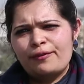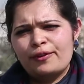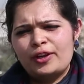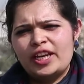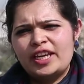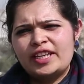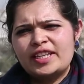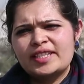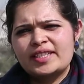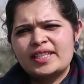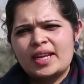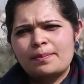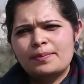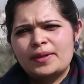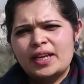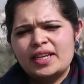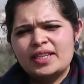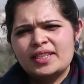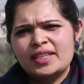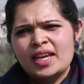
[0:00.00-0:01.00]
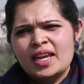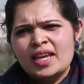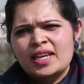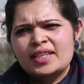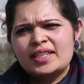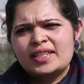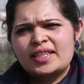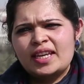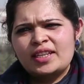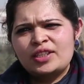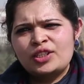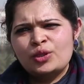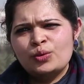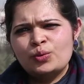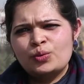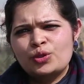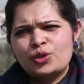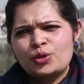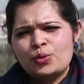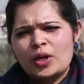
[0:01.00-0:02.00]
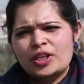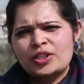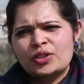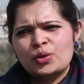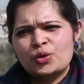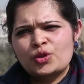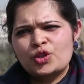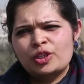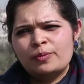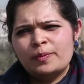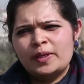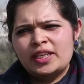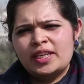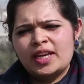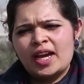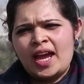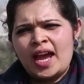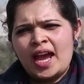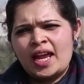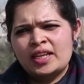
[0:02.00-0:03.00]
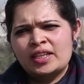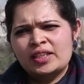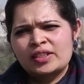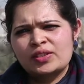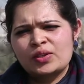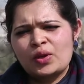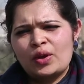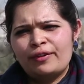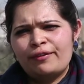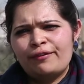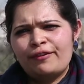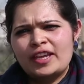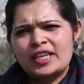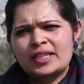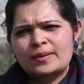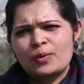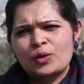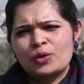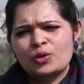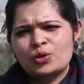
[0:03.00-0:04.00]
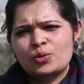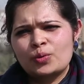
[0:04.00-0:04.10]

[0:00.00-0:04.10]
For latest updates, stay tuned to our social media handles on Facebook,